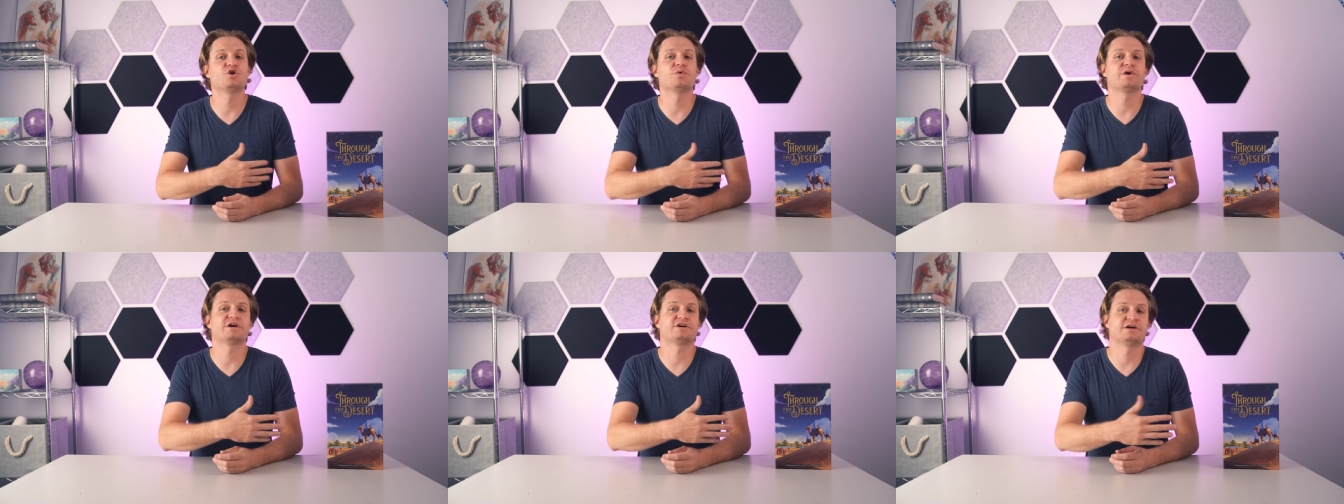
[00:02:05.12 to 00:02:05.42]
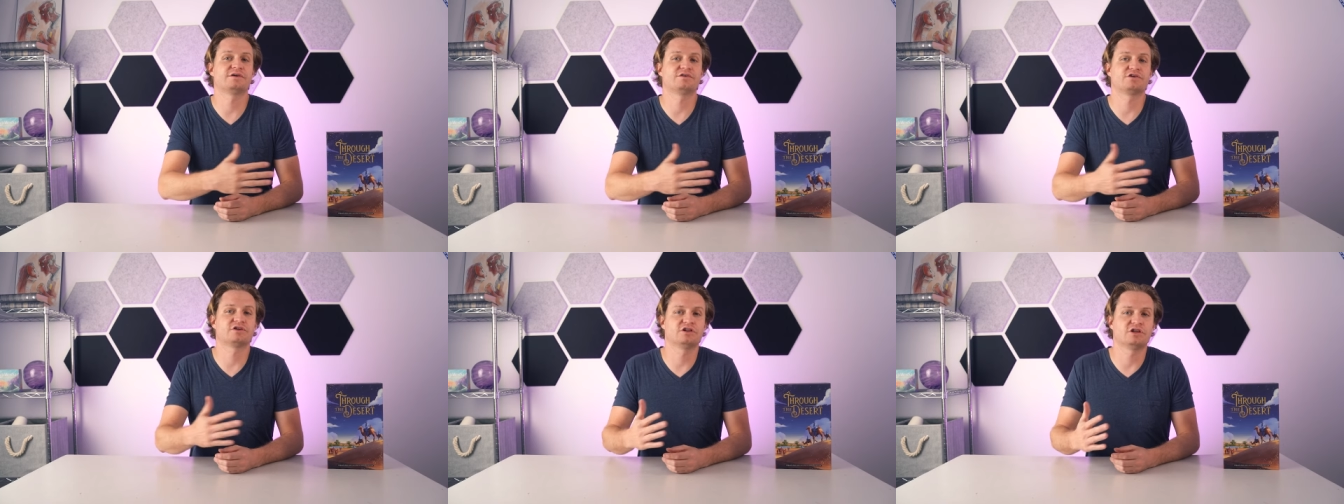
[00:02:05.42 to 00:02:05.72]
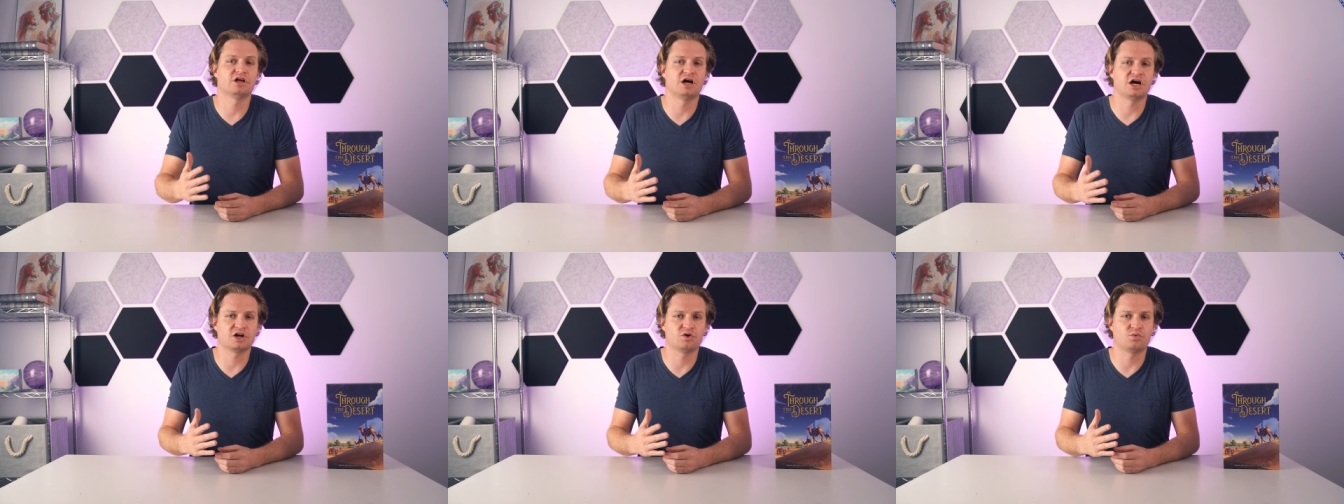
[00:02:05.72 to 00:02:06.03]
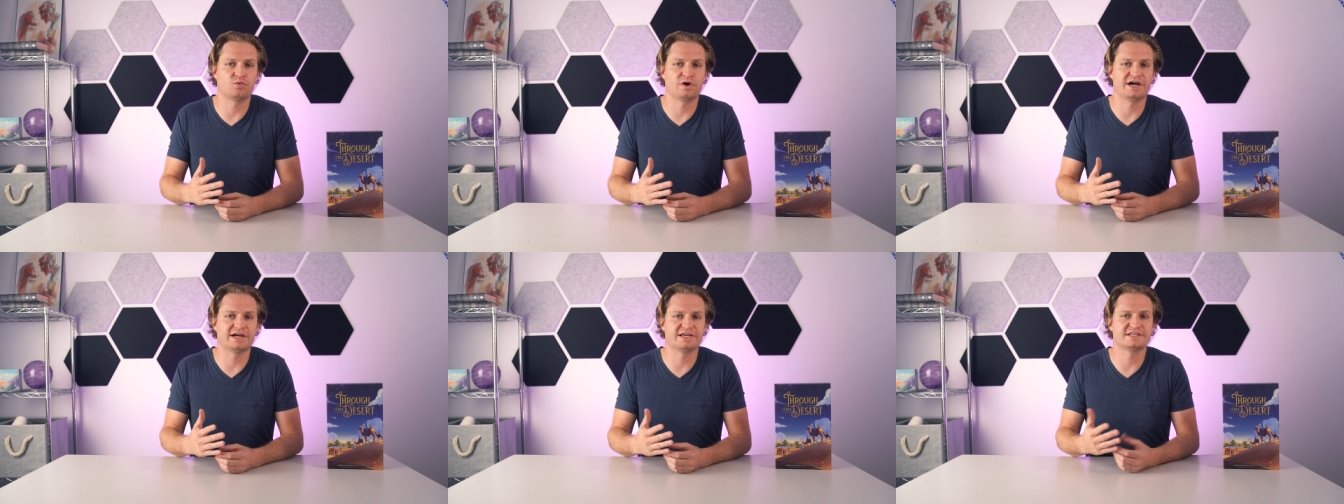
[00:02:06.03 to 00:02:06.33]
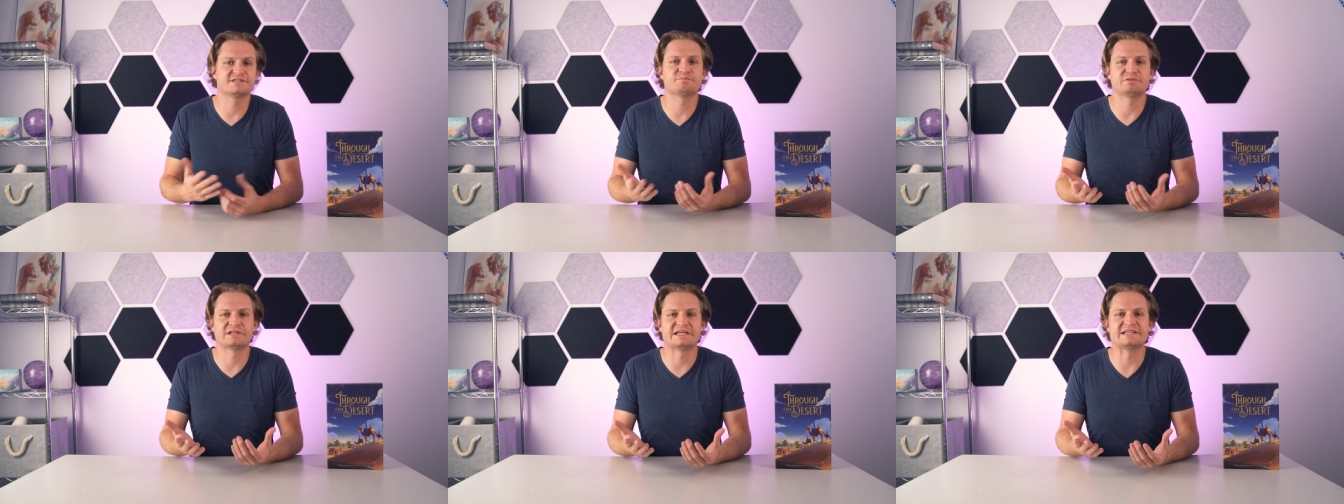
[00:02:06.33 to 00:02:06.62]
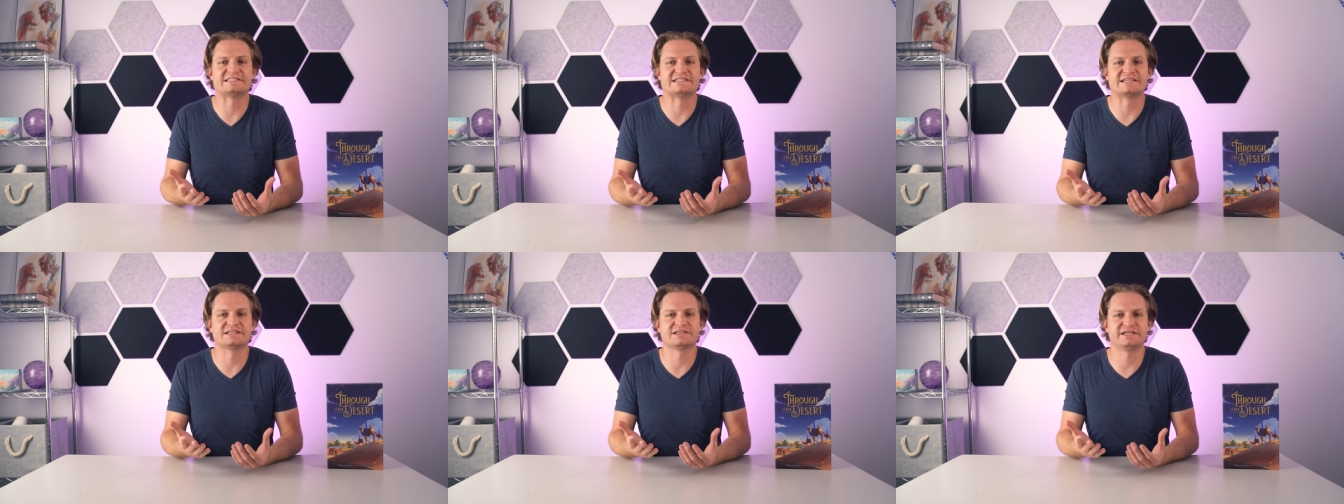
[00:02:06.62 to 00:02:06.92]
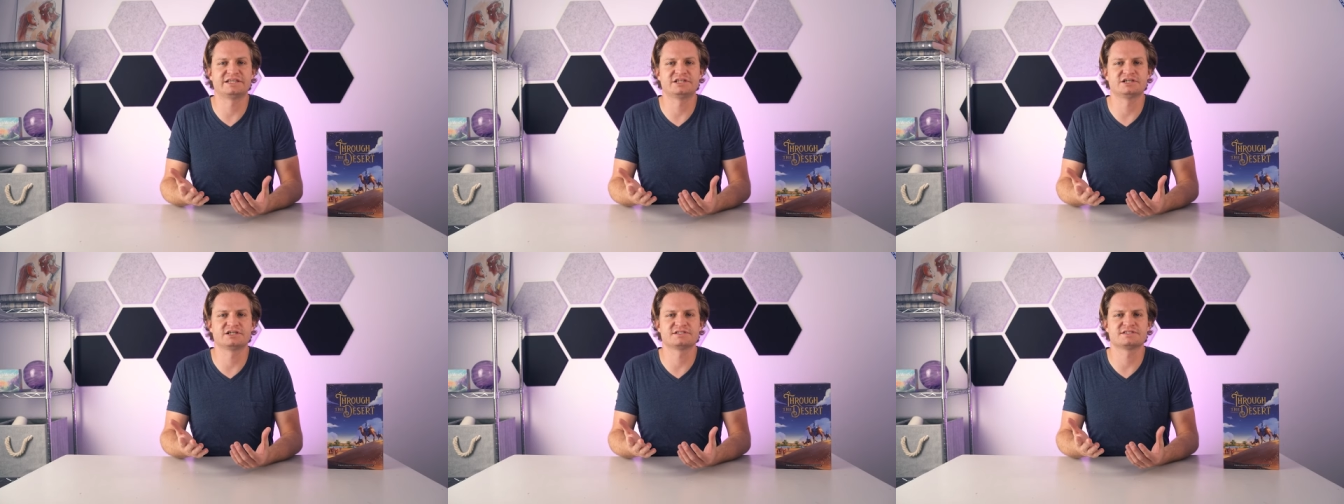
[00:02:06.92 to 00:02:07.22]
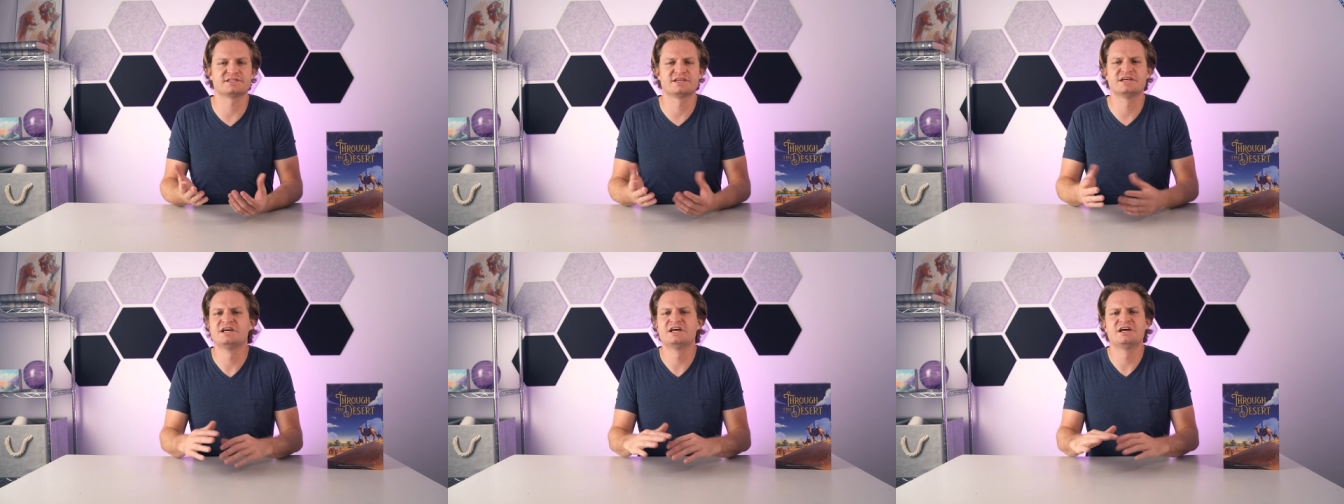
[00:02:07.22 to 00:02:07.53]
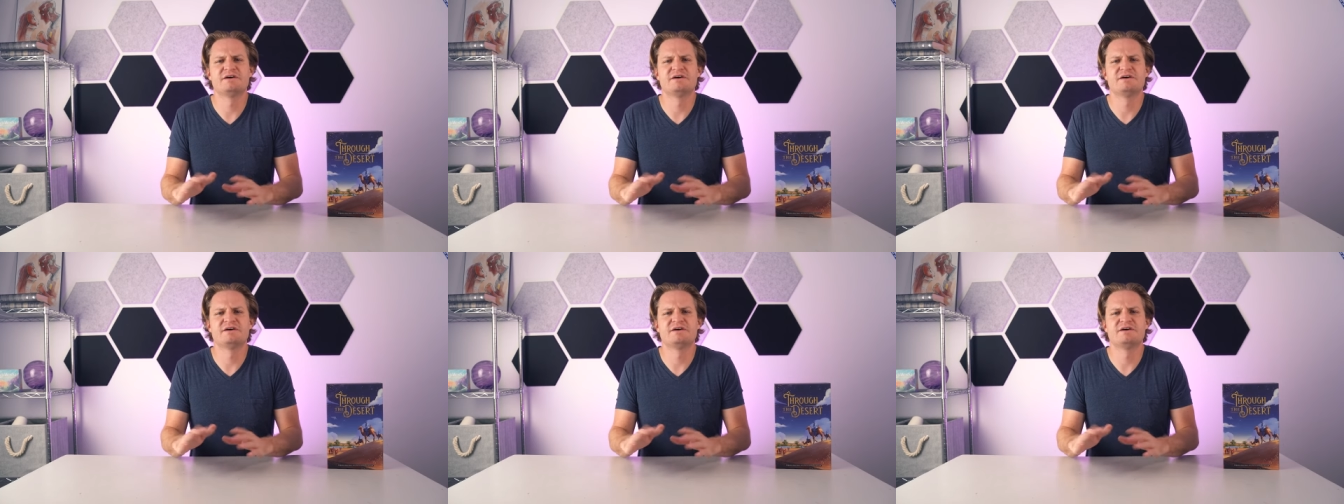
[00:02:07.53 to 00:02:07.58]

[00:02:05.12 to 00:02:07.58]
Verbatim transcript: going around clockwise placing leaders,